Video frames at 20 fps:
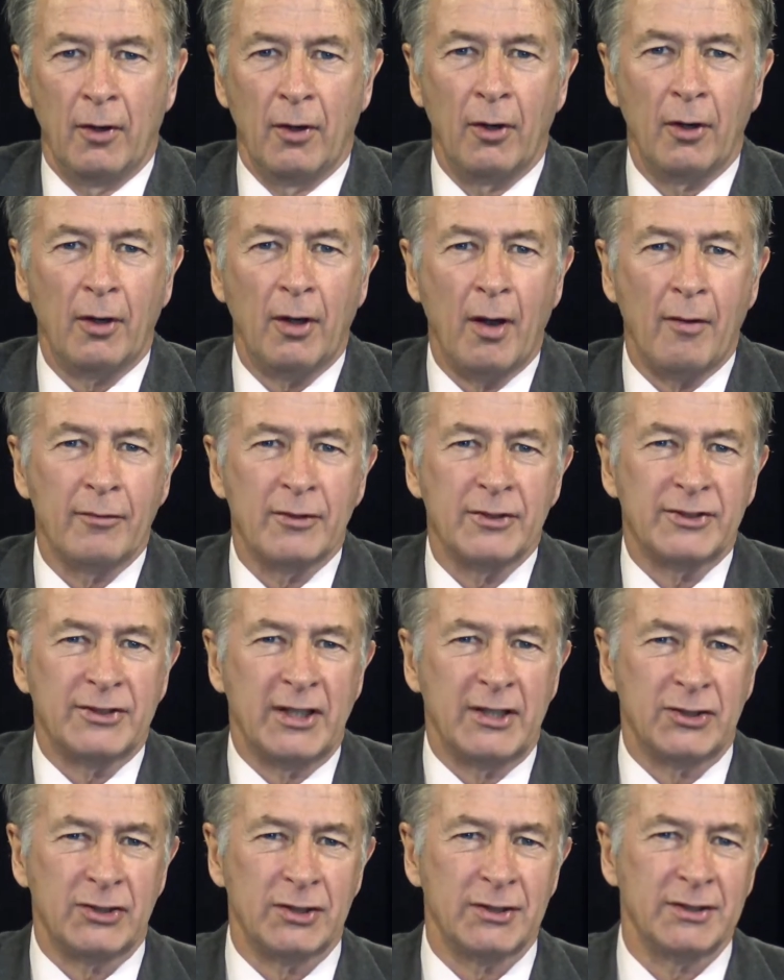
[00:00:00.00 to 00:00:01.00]
Her
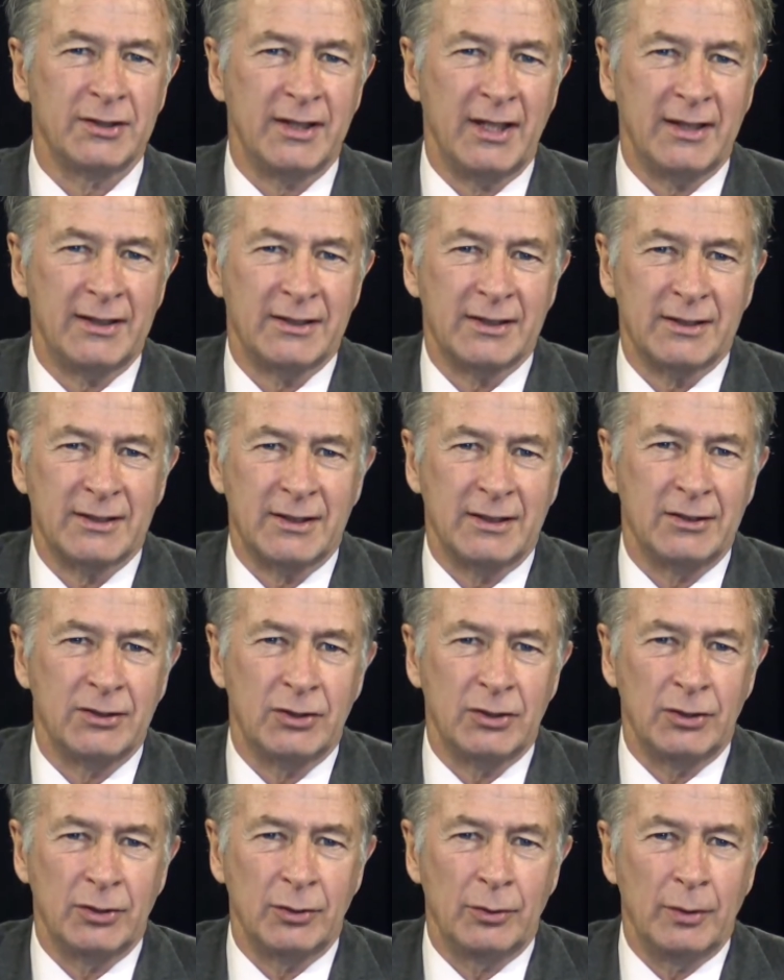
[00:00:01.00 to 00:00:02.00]
conversation takes us
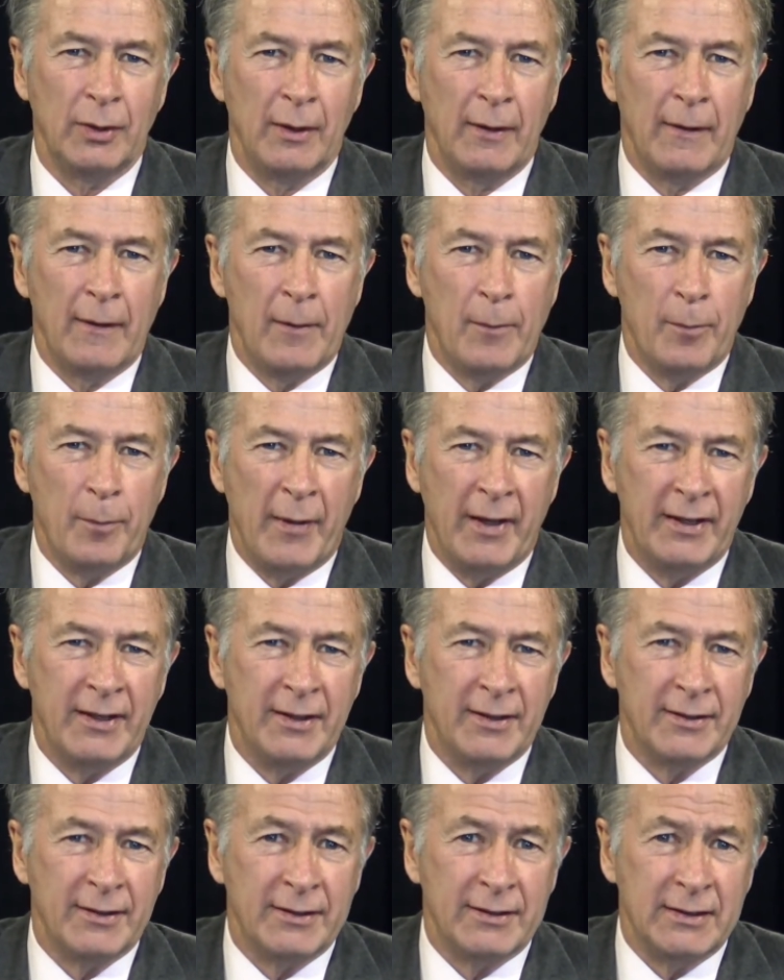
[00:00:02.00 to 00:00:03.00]
into
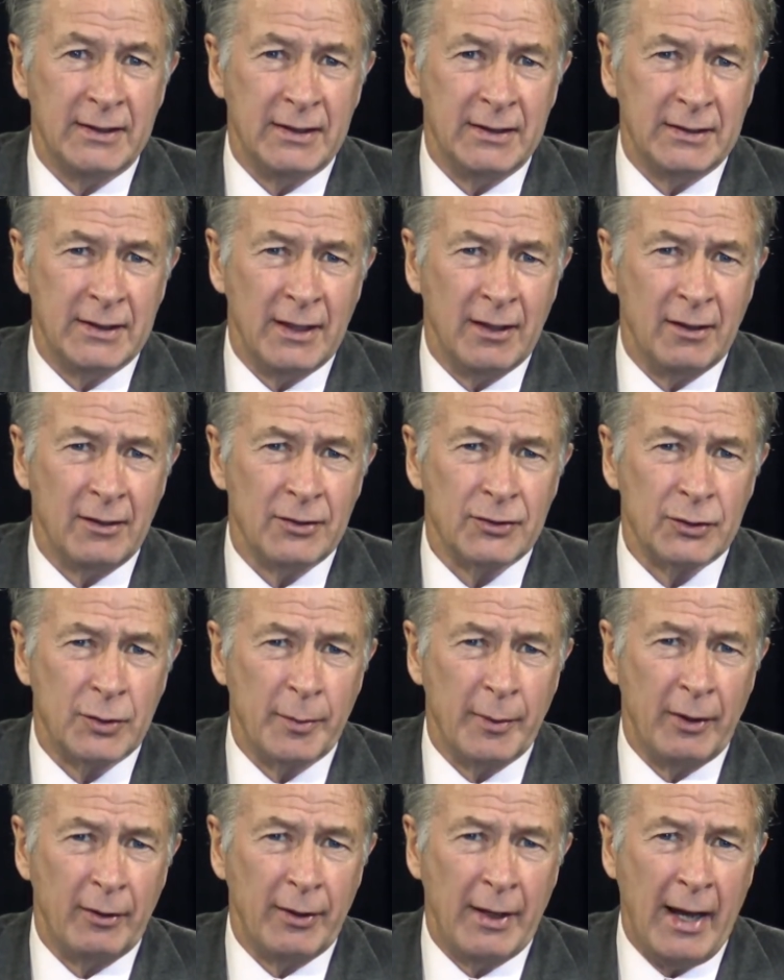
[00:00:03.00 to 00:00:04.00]
many of the details
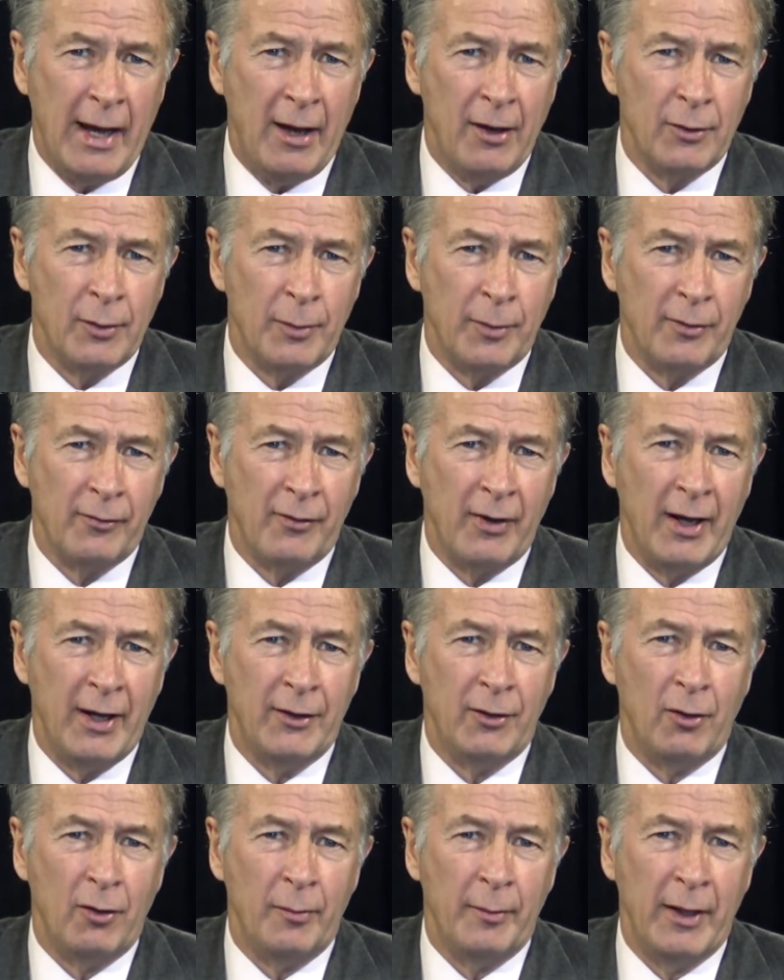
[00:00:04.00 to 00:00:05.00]
about how to
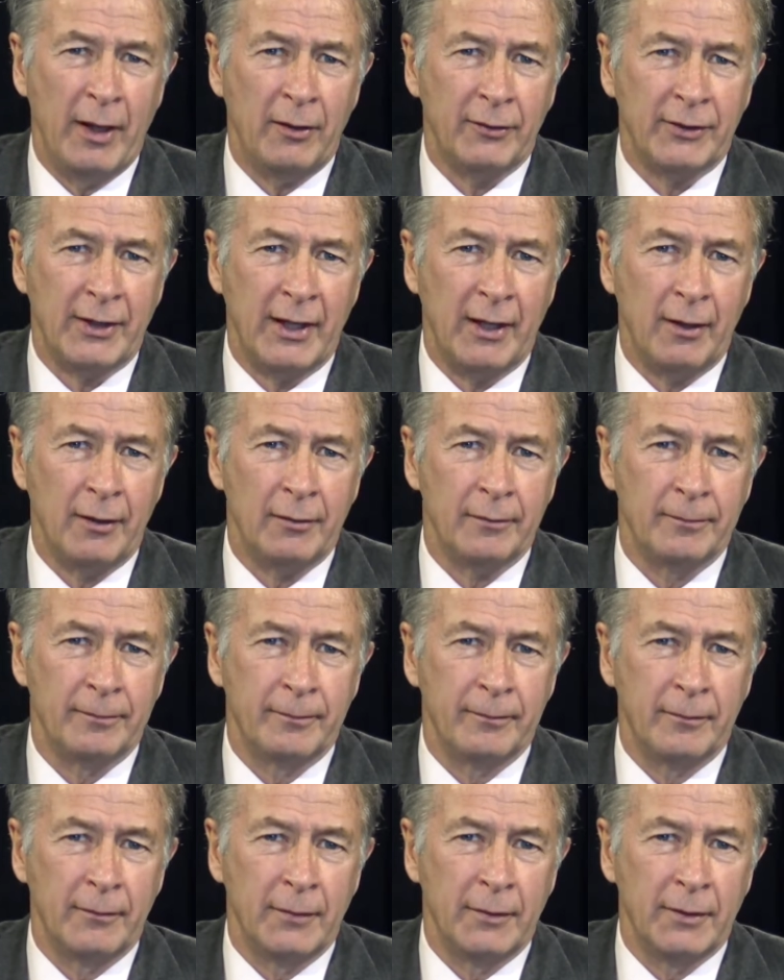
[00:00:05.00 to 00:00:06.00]
provide home health care,
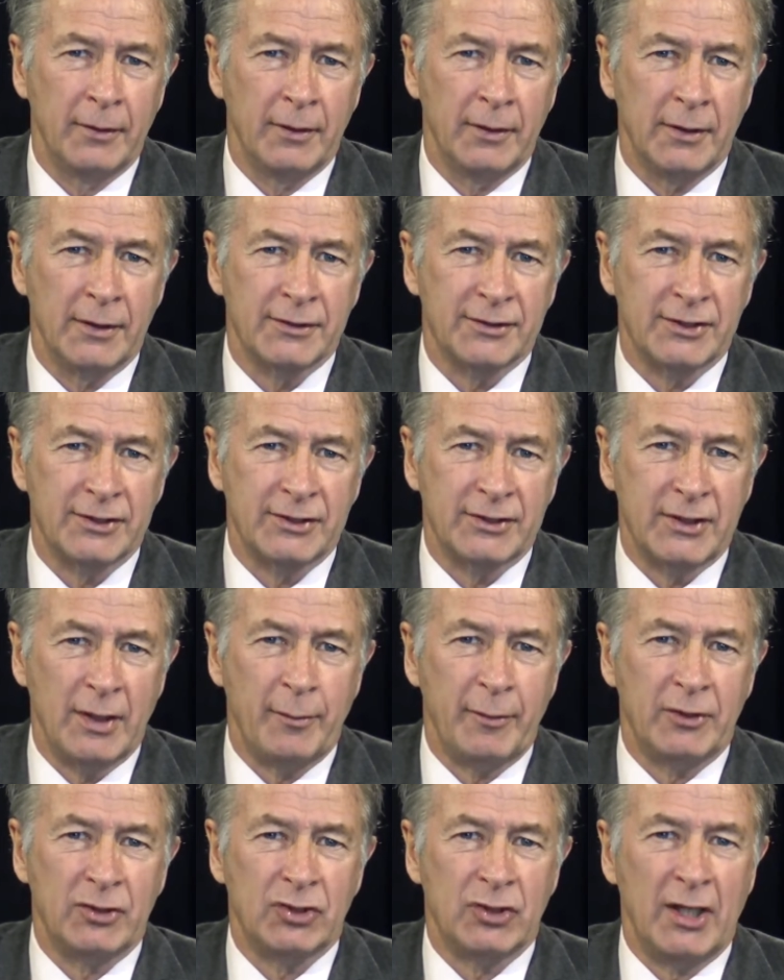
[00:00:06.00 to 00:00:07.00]
the
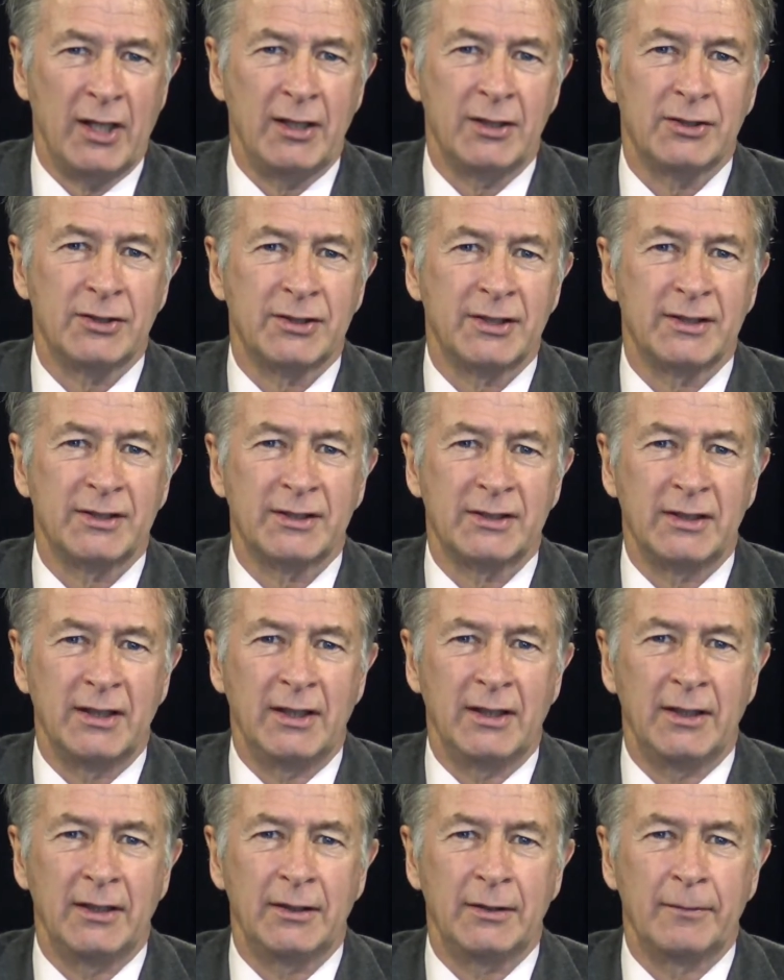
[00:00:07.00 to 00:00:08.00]
systemic change that's
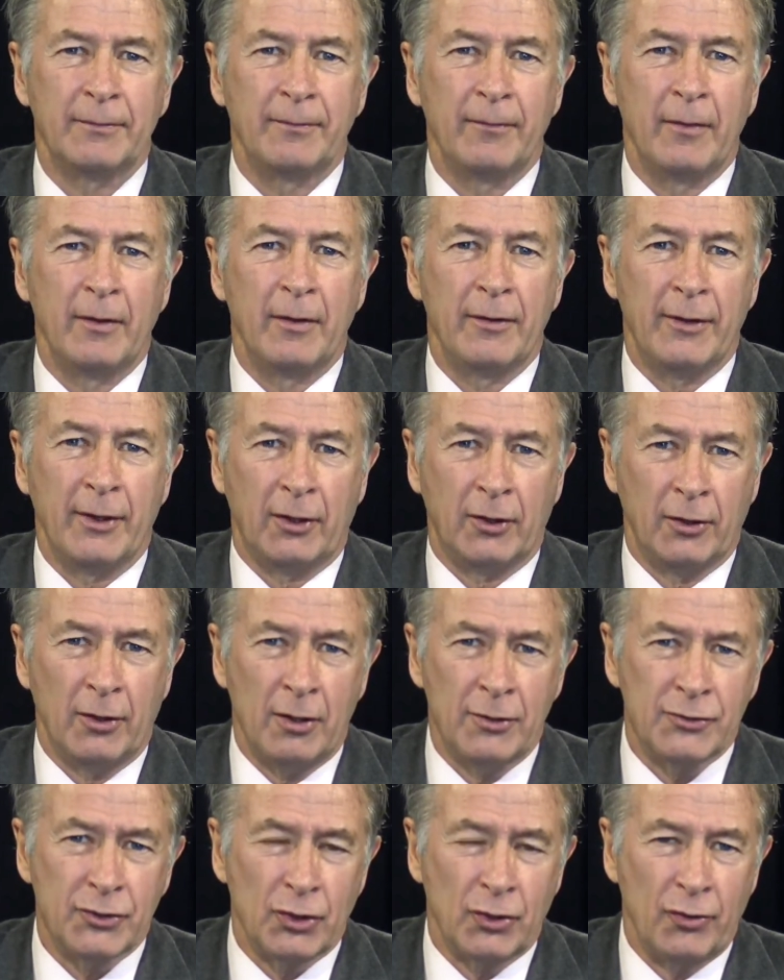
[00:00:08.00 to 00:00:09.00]
needed that could
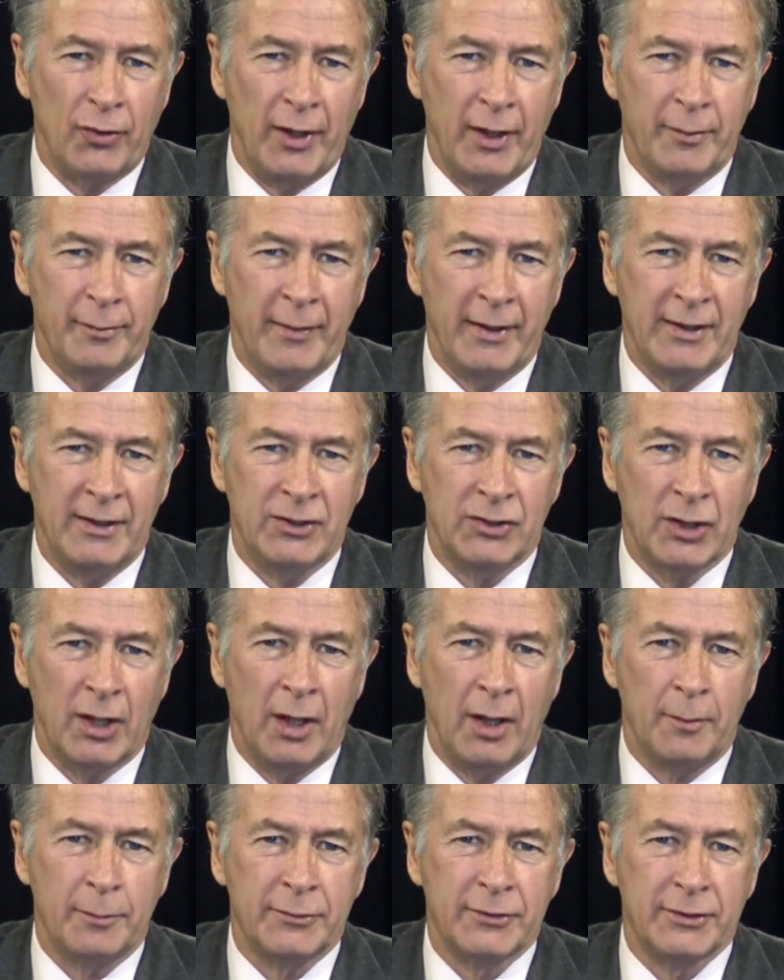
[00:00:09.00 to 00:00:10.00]
also create many
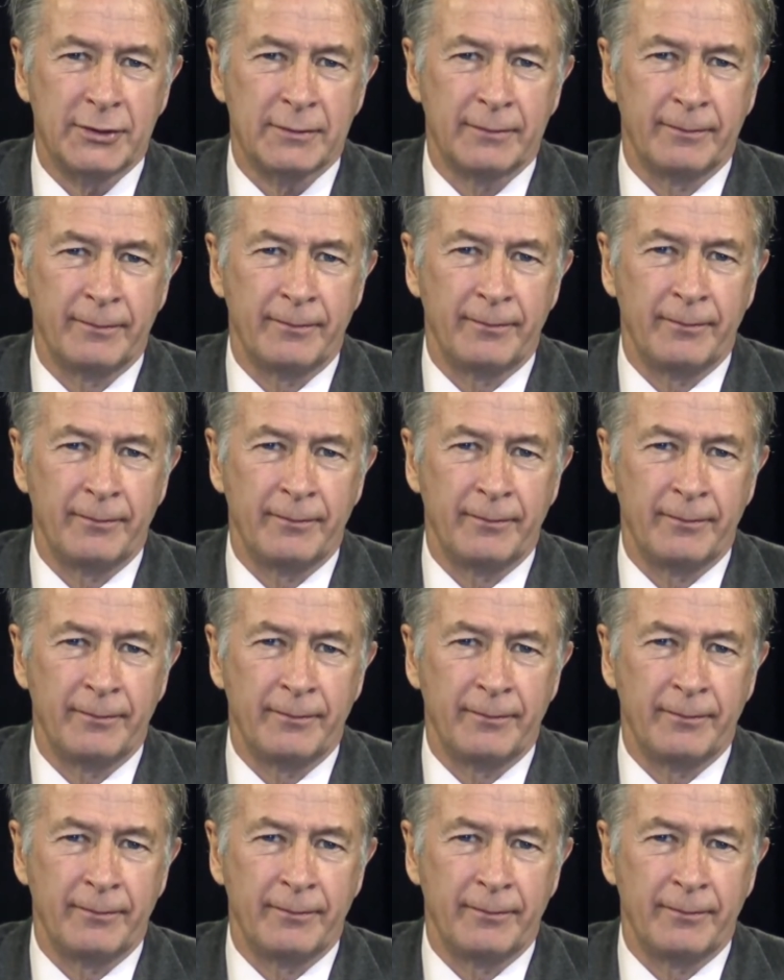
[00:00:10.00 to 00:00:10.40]
jobs,